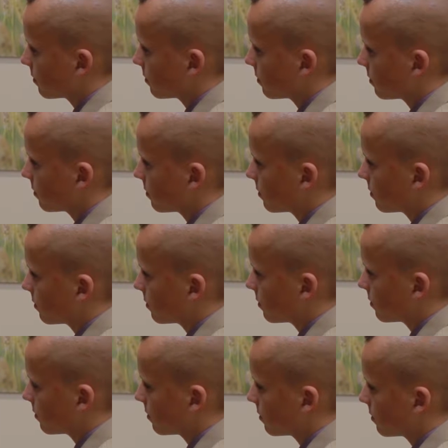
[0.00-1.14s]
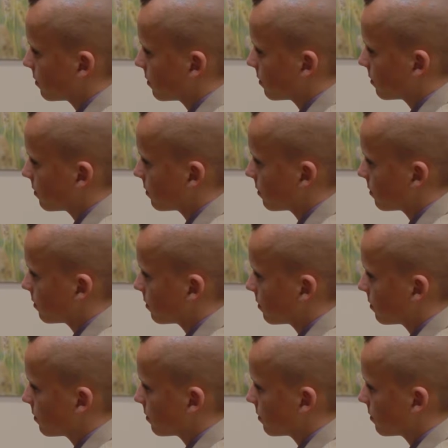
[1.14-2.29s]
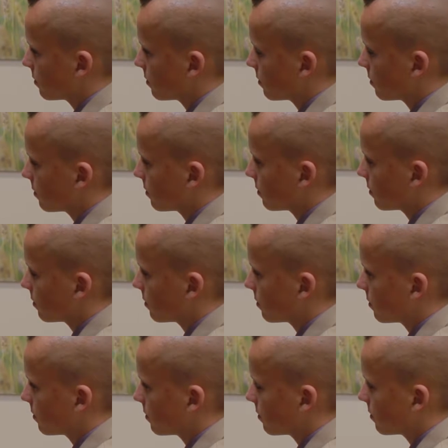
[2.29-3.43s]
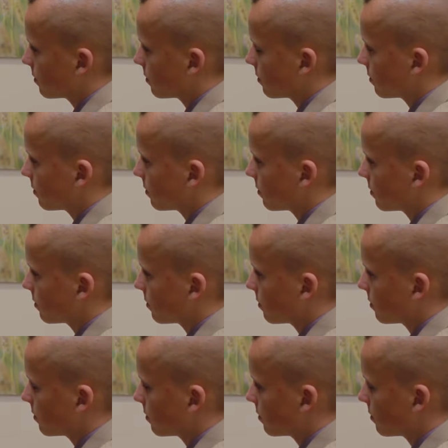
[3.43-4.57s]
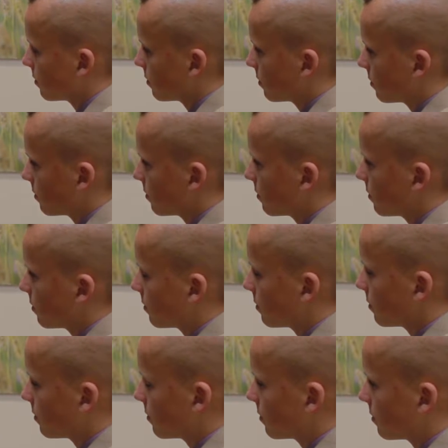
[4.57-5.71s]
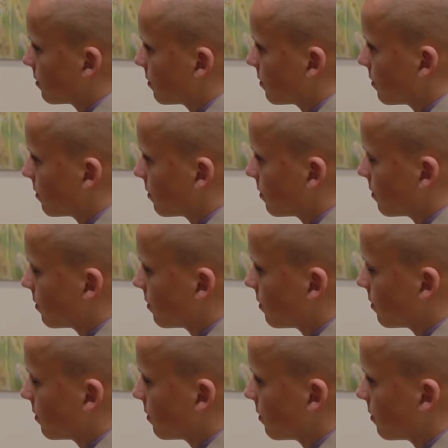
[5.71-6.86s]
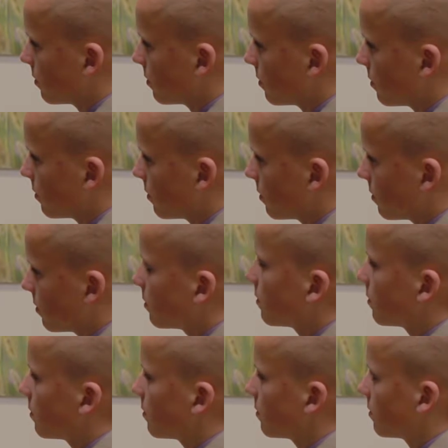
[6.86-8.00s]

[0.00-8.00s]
The person shown says nothing.